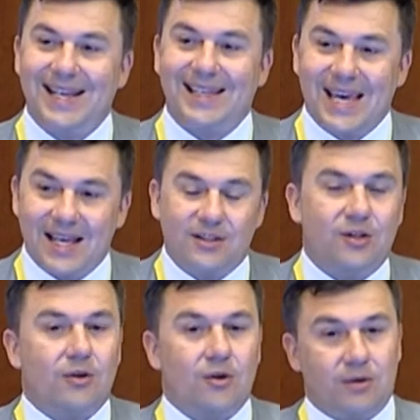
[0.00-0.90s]
Get
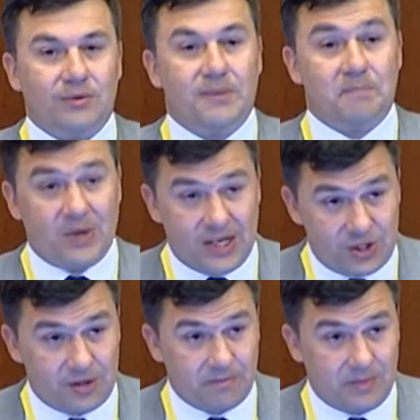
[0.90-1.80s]
your own
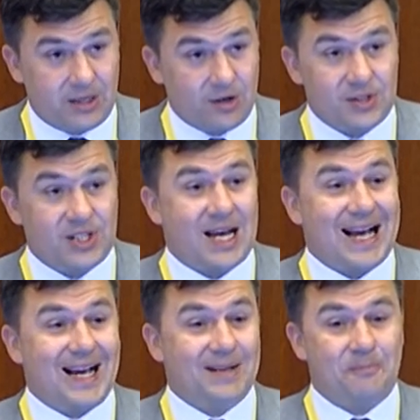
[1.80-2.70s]
impression, because
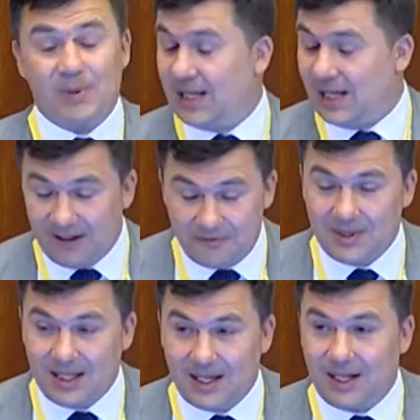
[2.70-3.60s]
believe
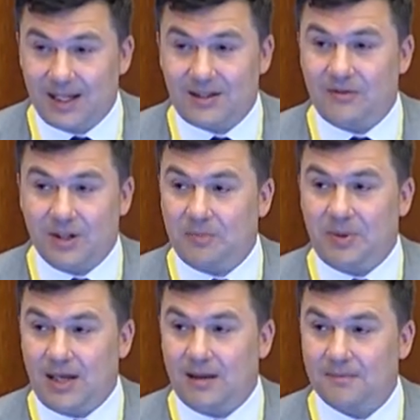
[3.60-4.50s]
me, it will
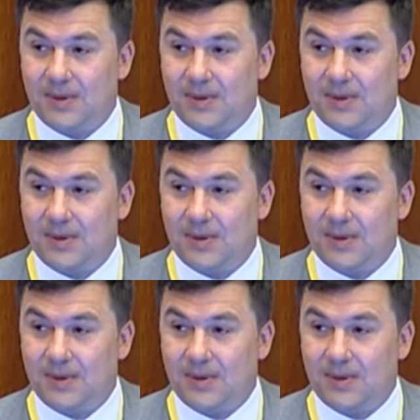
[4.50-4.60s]
be